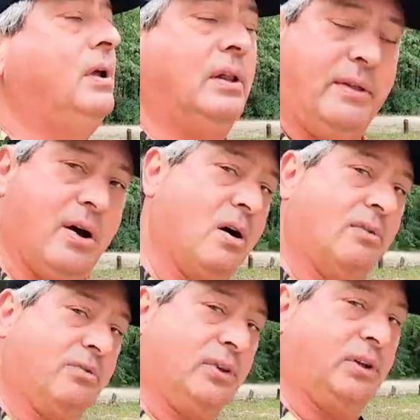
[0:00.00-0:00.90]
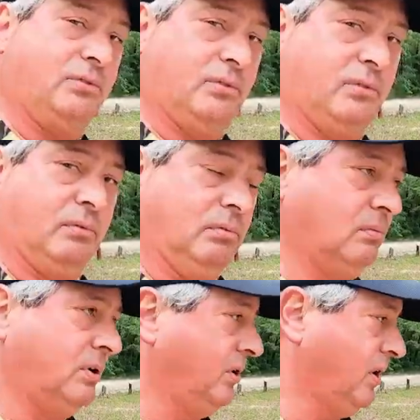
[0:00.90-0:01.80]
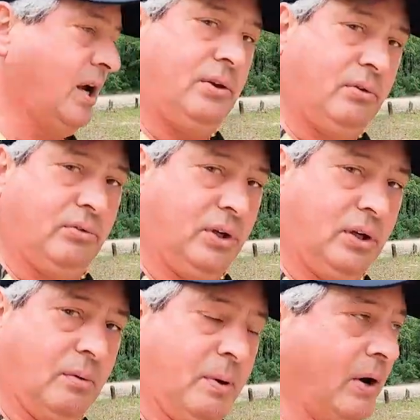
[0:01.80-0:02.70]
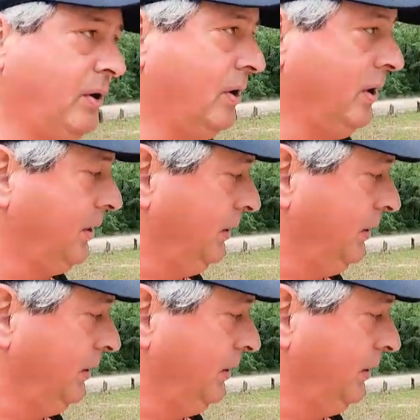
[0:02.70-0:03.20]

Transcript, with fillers: in the off season when you're not using it to power your air